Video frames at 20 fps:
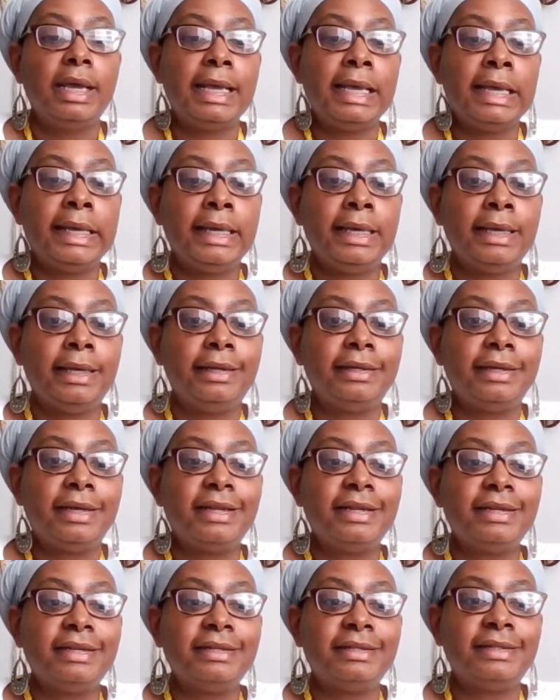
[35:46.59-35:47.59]
and
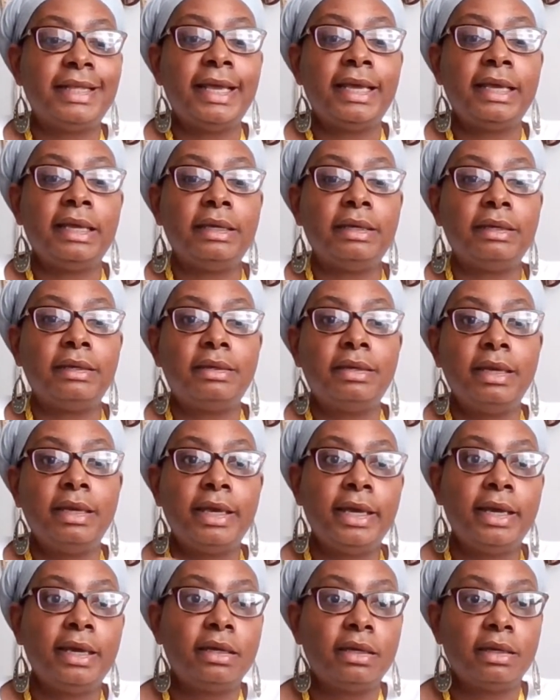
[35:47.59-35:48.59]
they
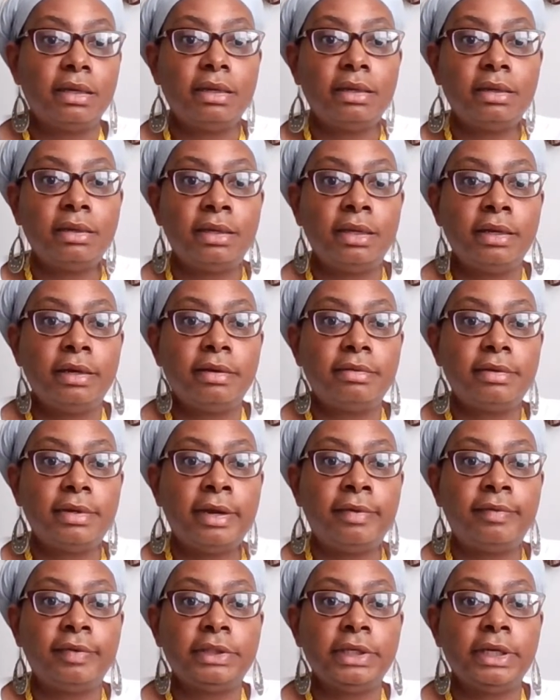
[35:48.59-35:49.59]
can't get
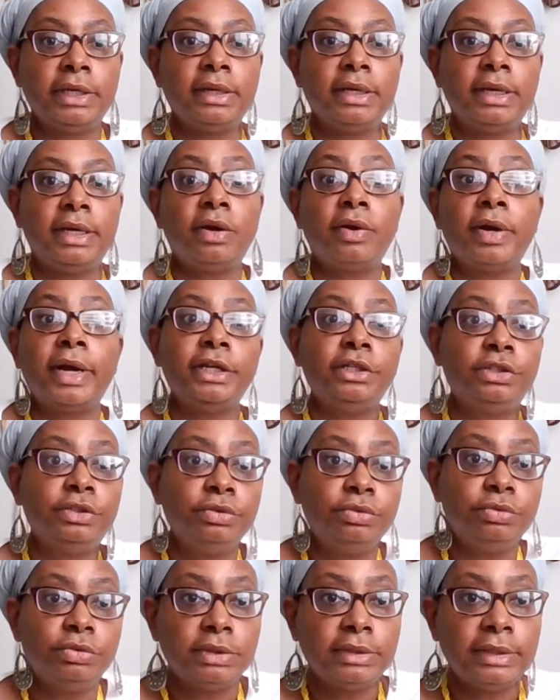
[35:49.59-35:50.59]
everything done, or they
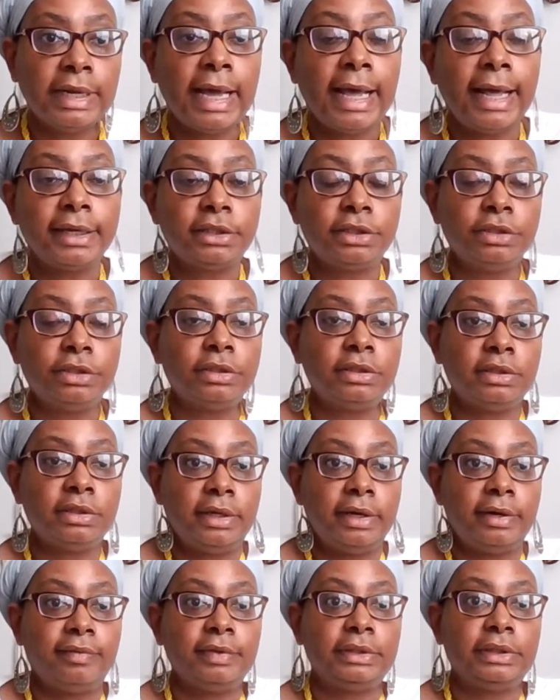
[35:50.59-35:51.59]
choose not to
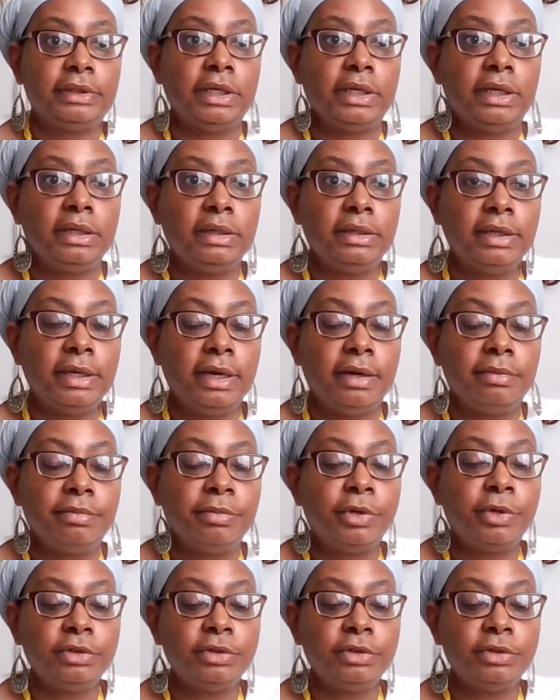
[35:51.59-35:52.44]
get everything done.